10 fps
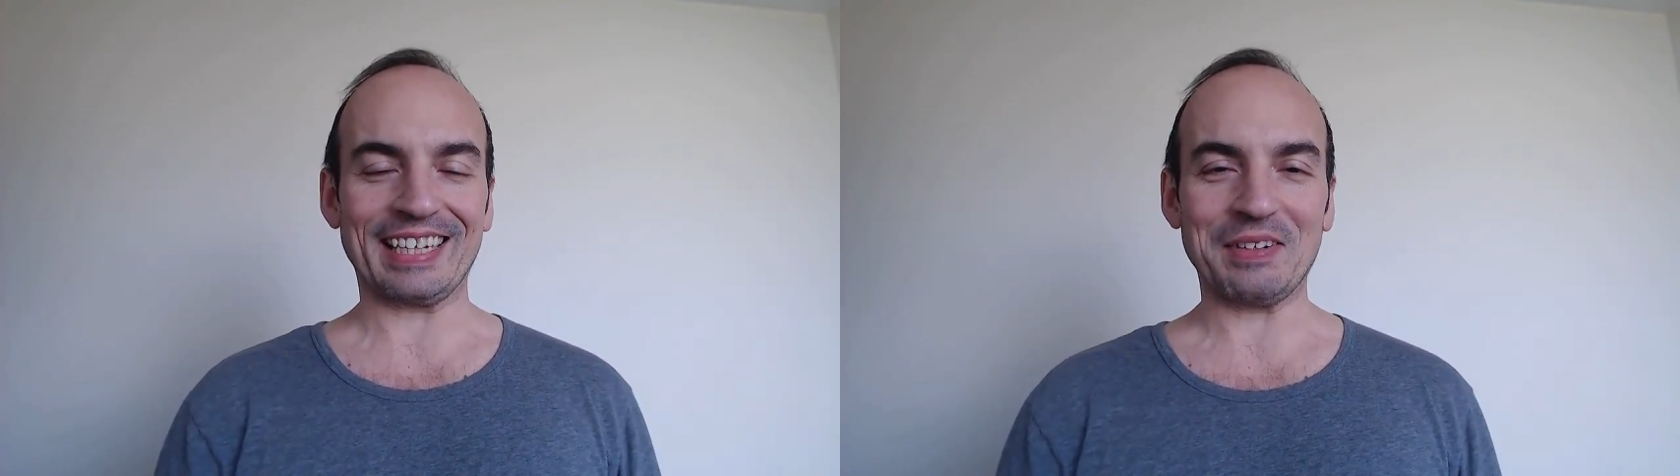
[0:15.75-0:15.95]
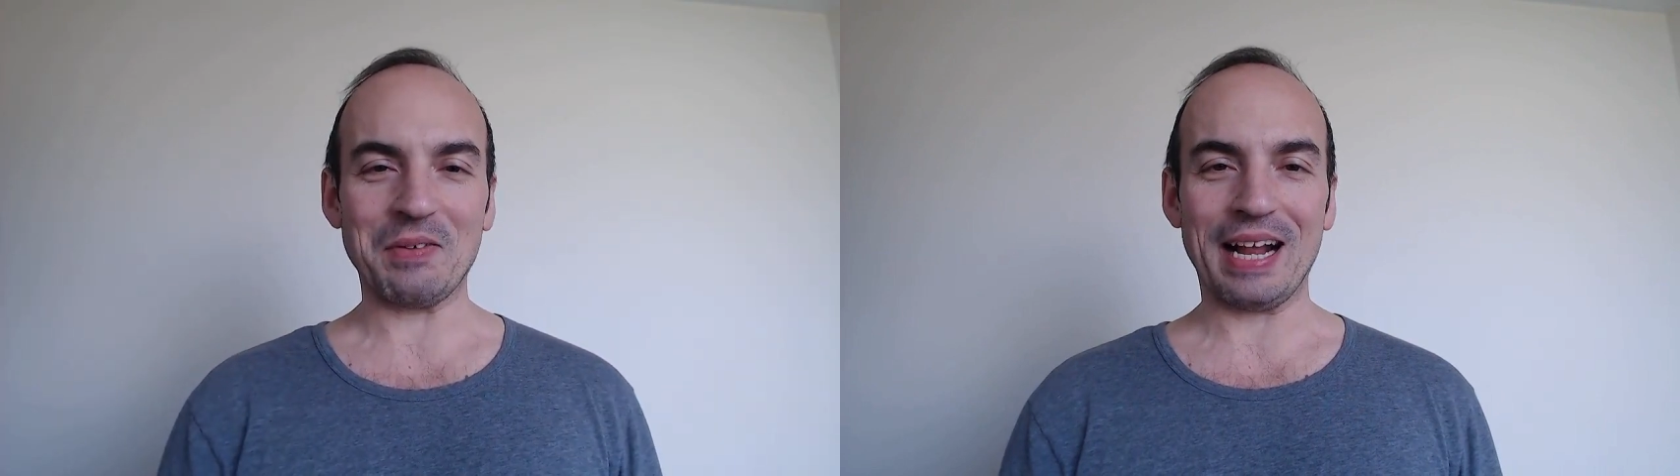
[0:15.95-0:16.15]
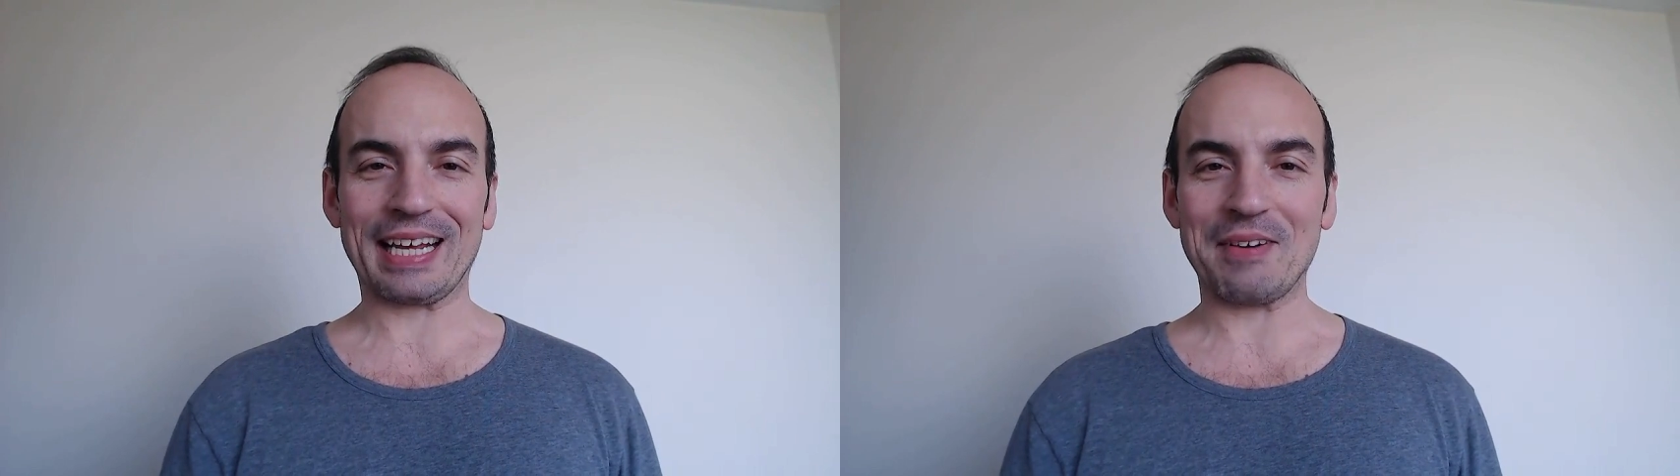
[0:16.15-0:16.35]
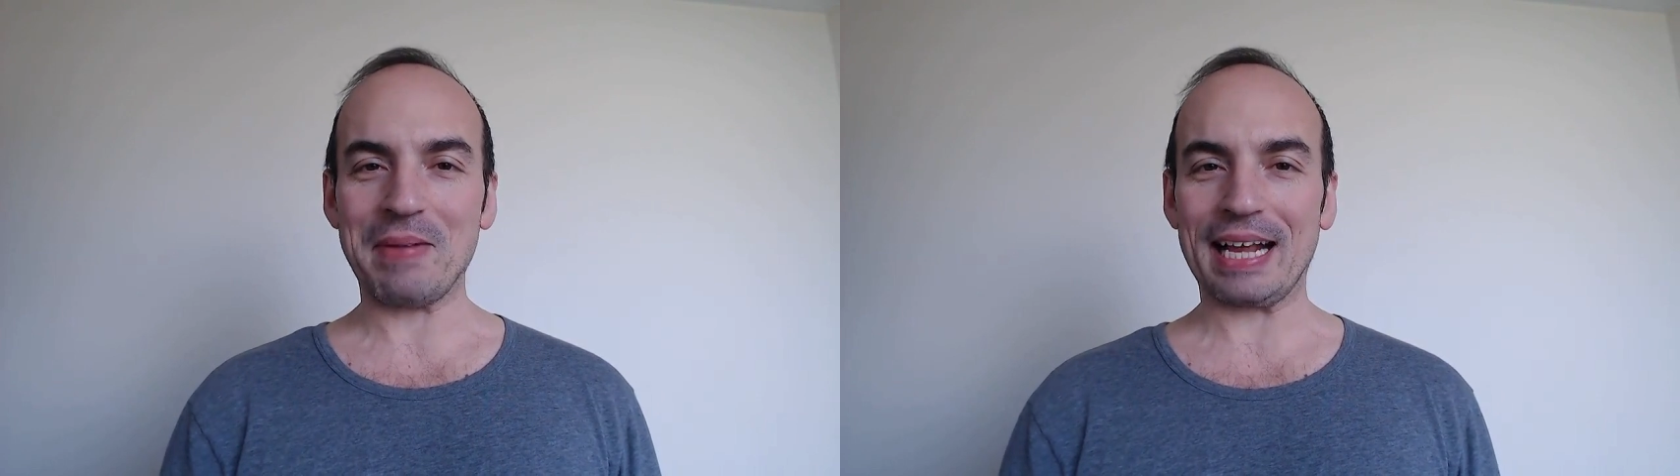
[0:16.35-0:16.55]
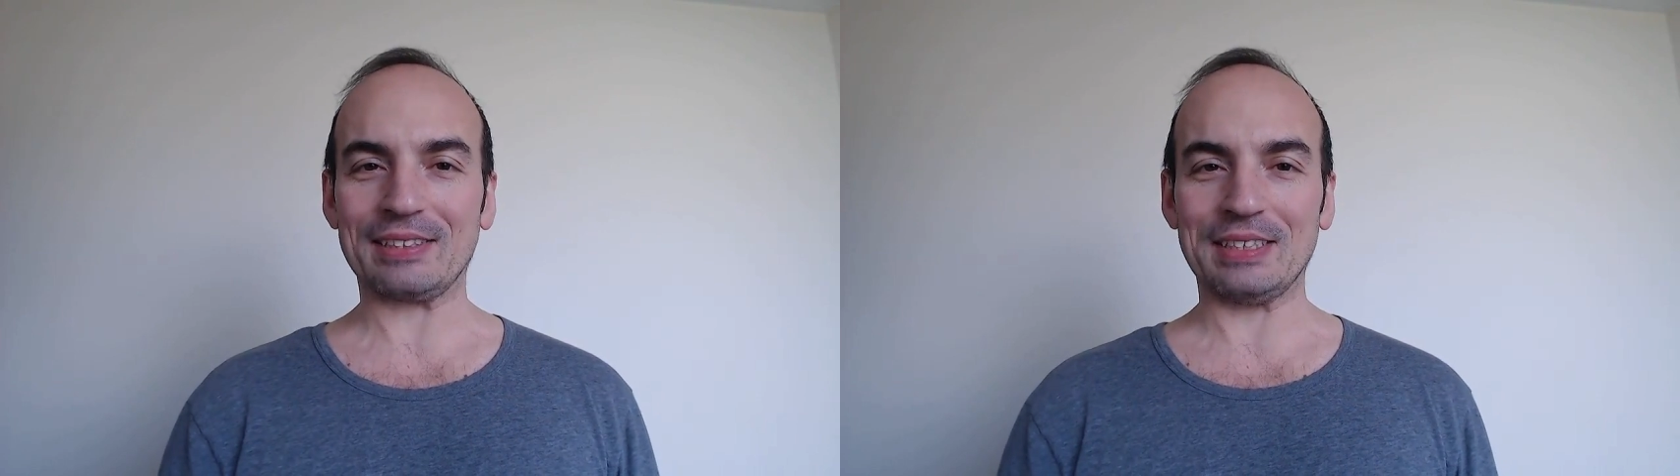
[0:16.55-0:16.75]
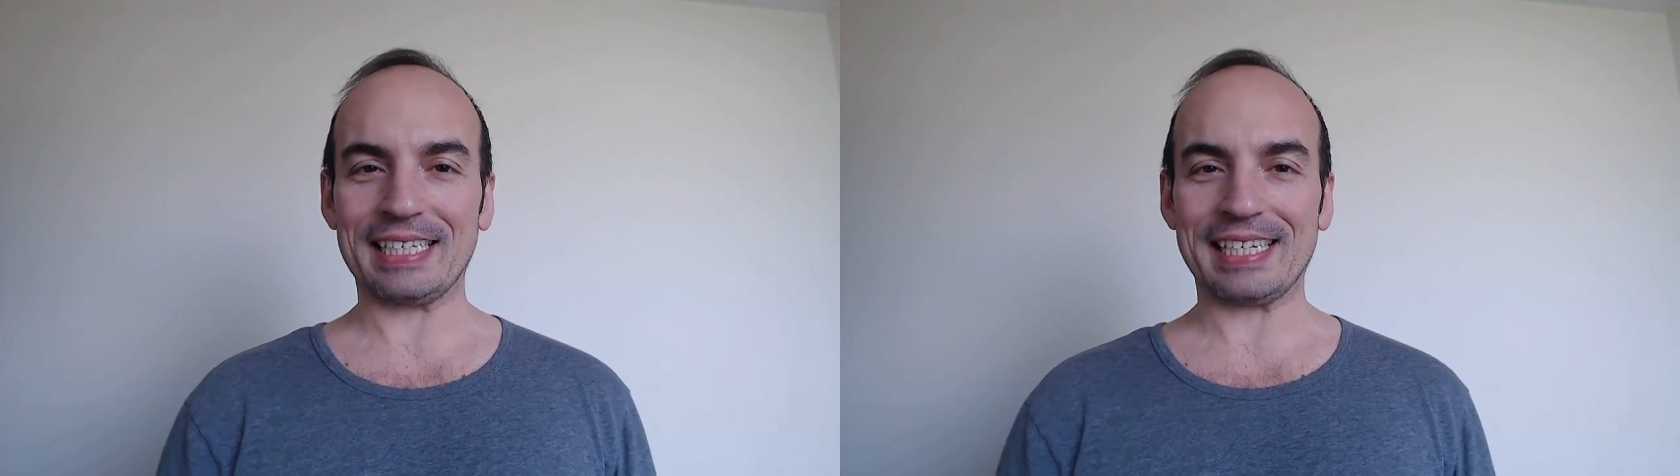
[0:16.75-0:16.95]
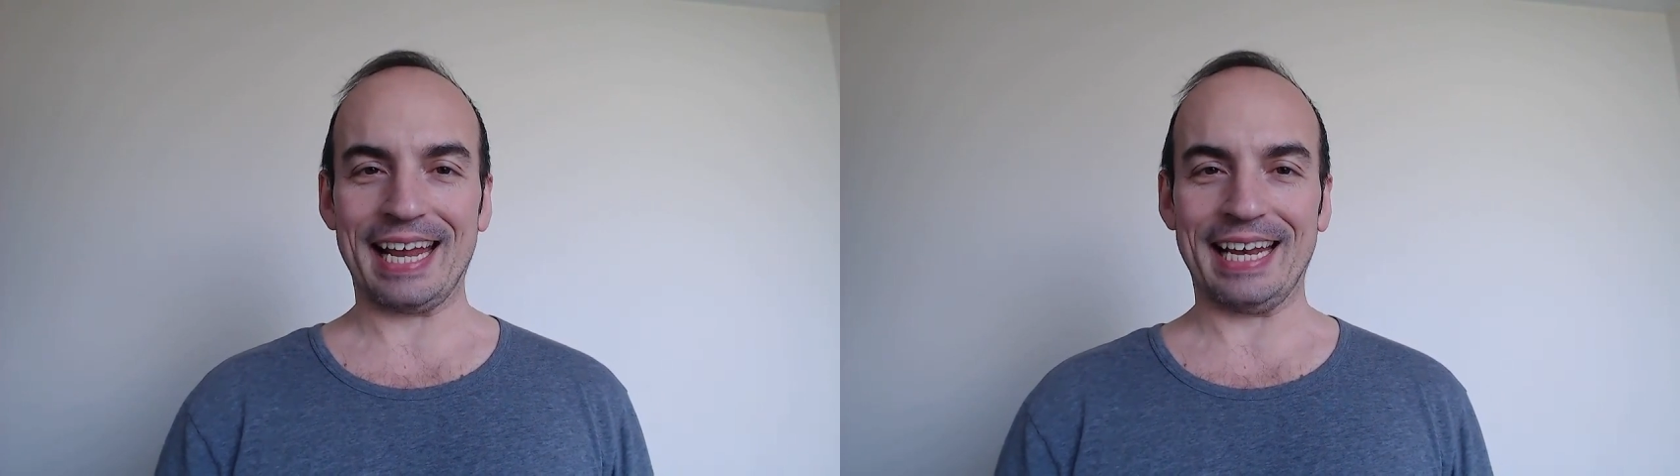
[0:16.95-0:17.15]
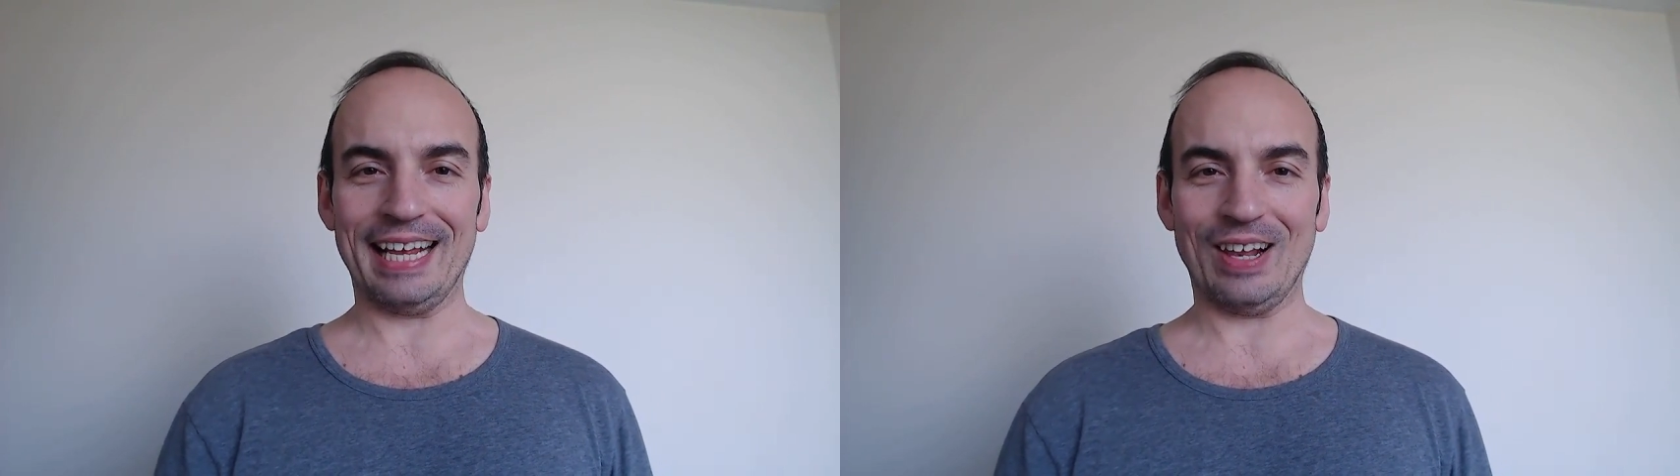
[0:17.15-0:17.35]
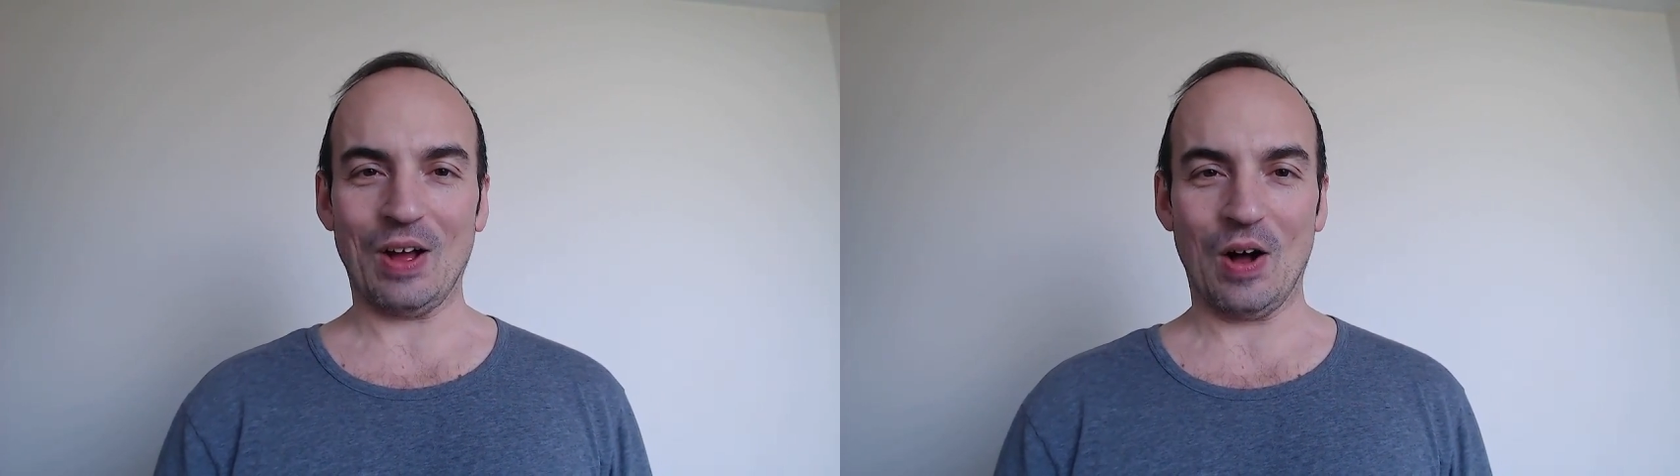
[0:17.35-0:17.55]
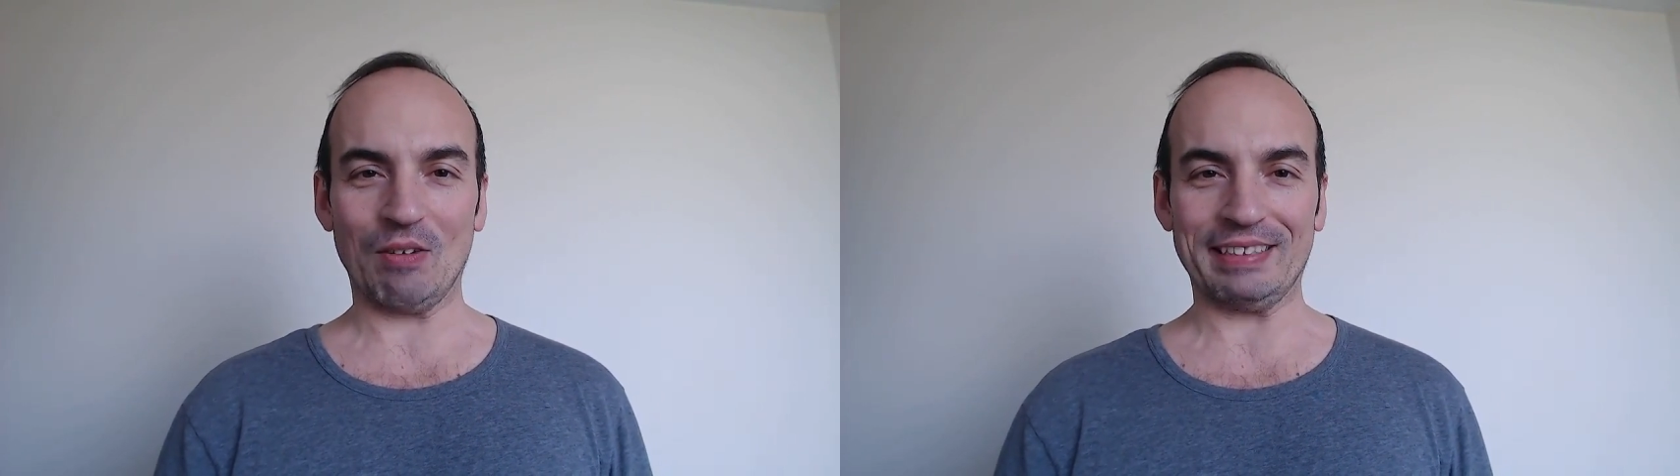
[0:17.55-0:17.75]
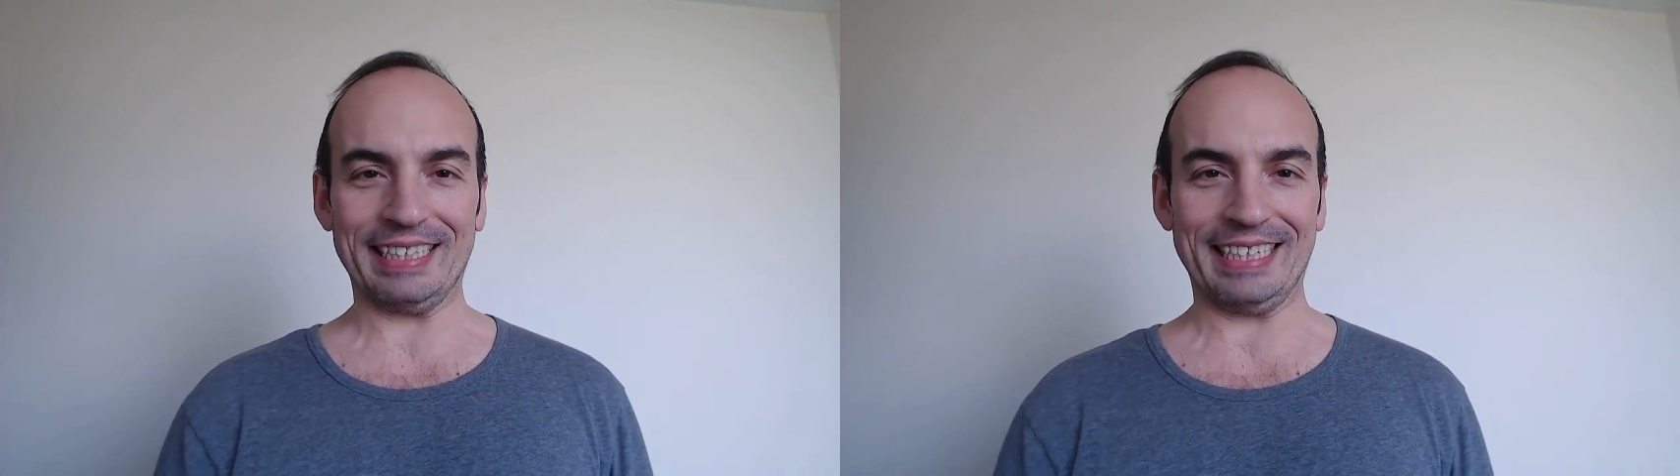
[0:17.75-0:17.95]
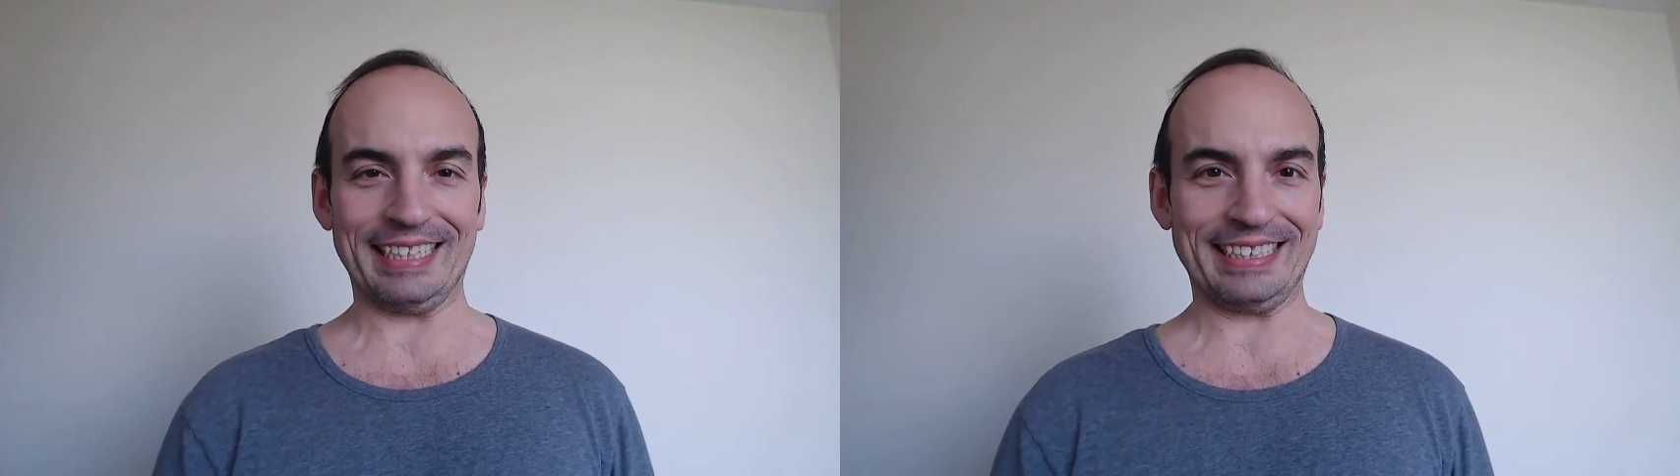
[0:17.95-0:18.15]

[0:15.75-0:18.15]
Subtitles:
Welcome back to the channel of the